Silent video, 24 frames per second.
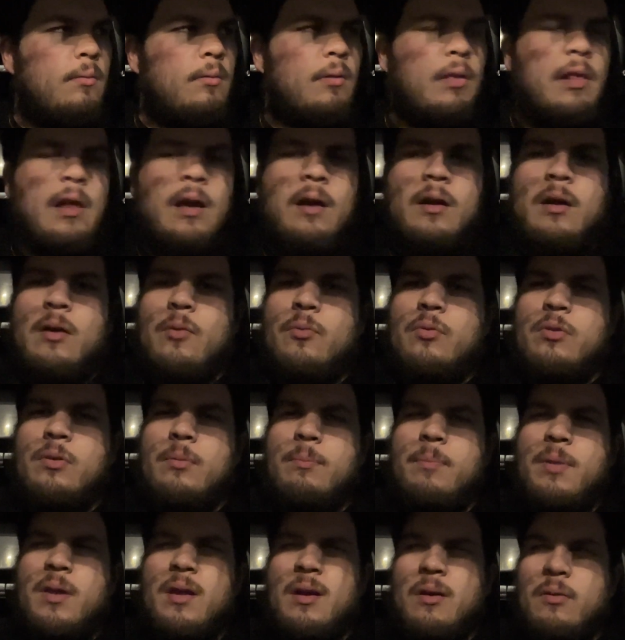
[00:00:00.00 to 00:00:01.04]
like I want to
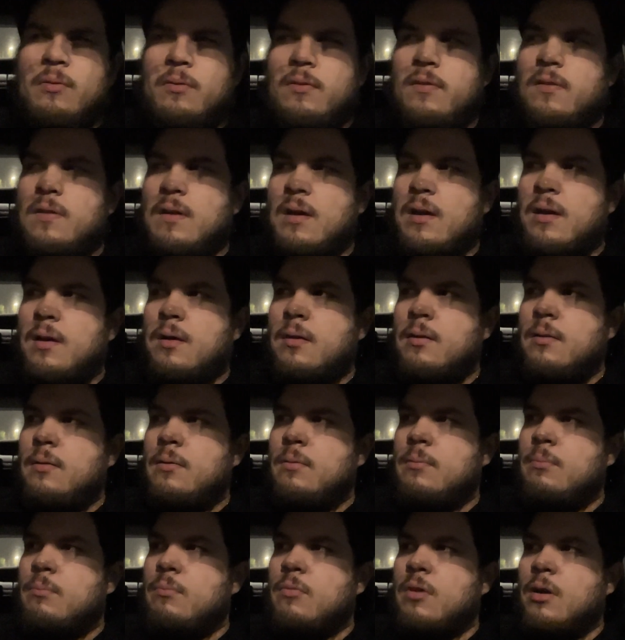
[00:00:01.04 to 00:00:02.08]
be outside,
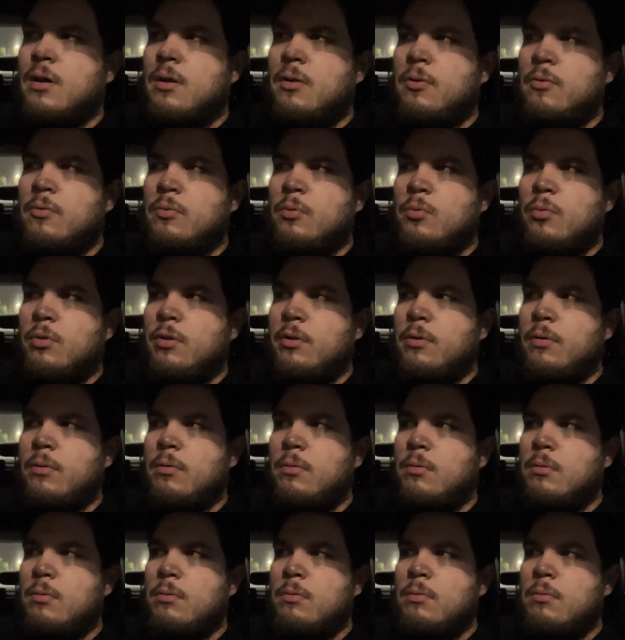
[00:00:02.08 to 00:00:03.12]
but I don't know where to
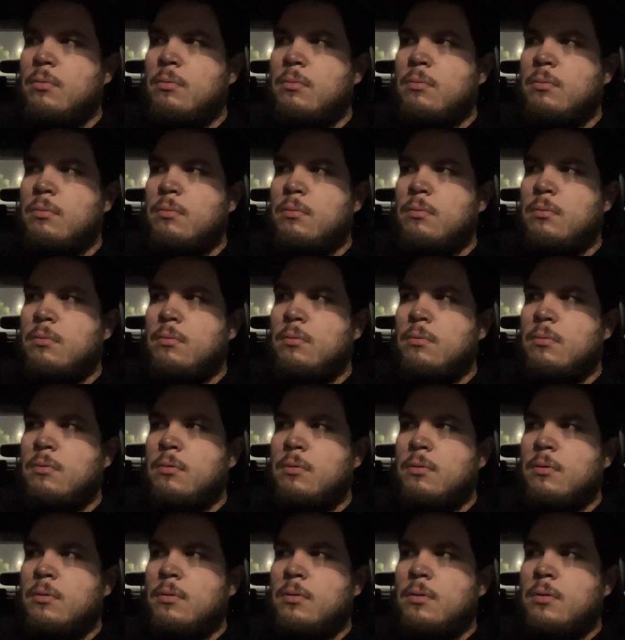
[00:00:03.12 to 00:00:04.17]
go.
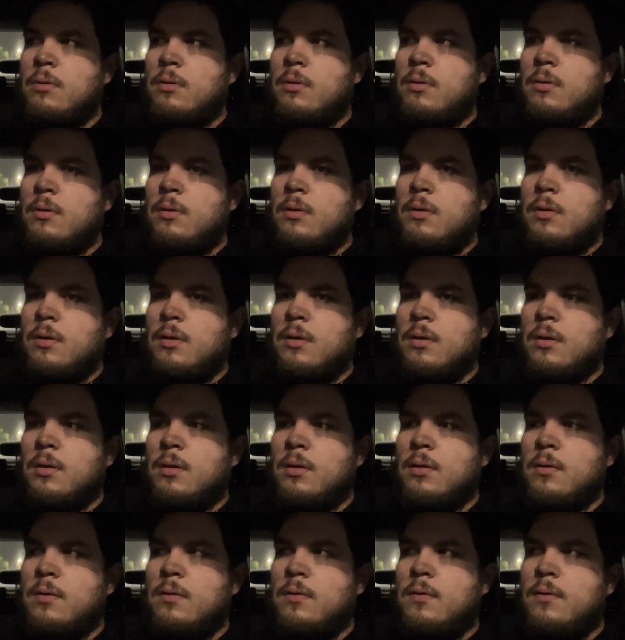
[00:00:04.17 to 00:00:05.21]

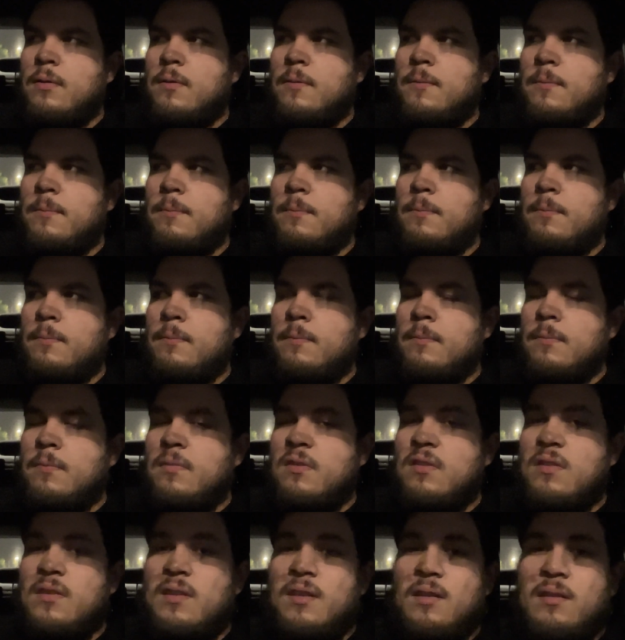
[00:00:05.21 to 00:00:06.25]
And
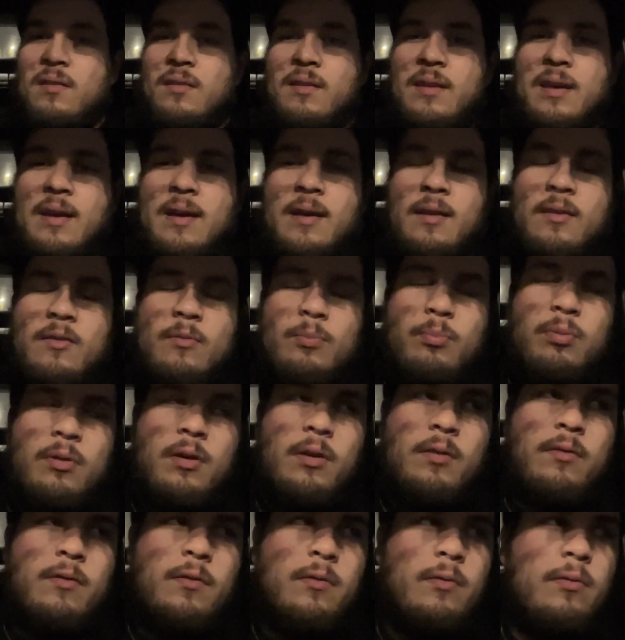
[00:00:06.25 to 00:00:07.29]
these gas
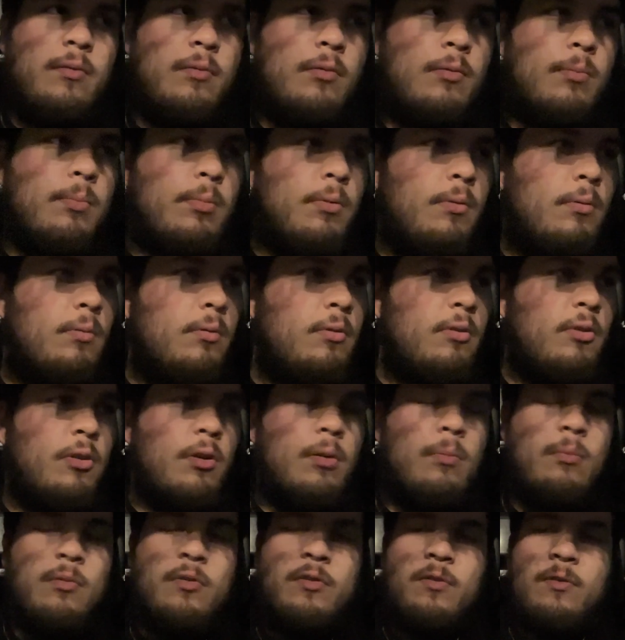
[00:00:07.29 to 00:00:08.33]
prices, though, bro, they're
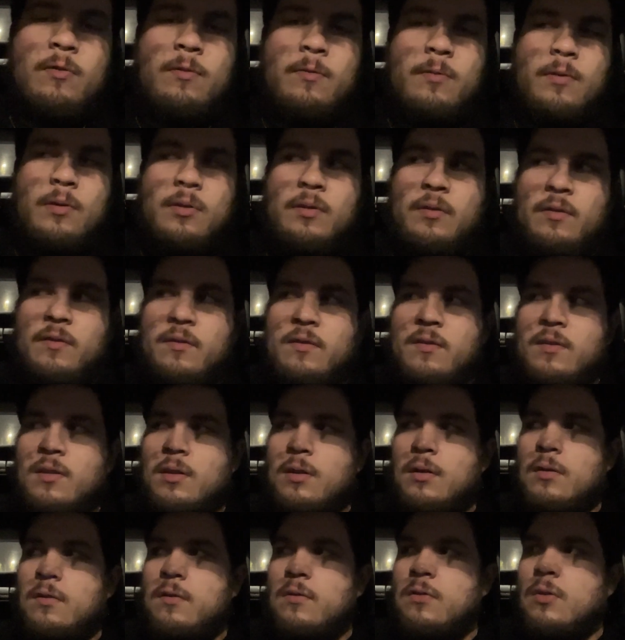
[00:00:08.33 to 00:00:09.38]
almost fucking
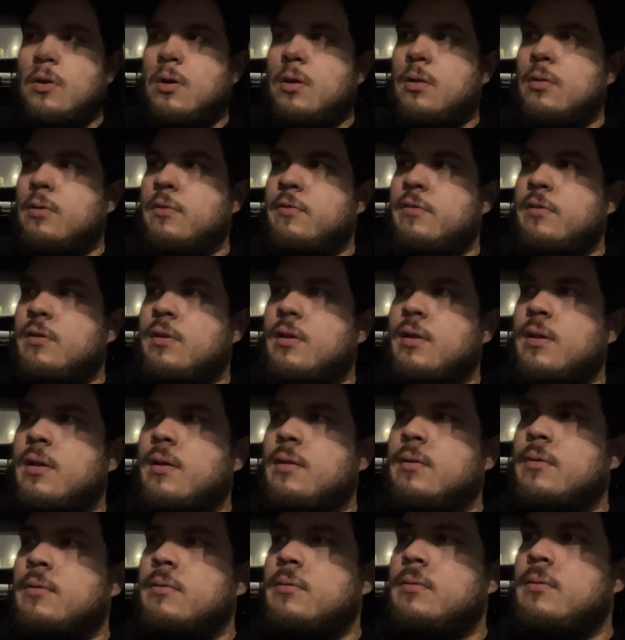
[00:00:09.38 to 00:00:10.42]
$6 a
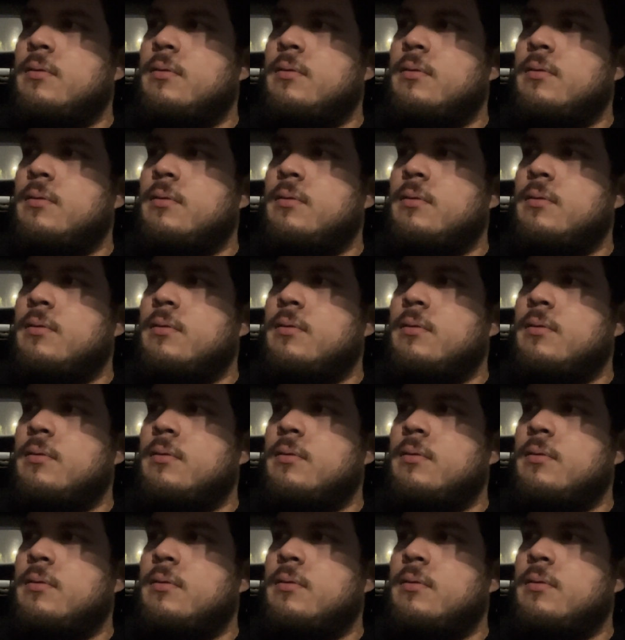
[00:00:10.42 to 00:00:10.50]
gallon.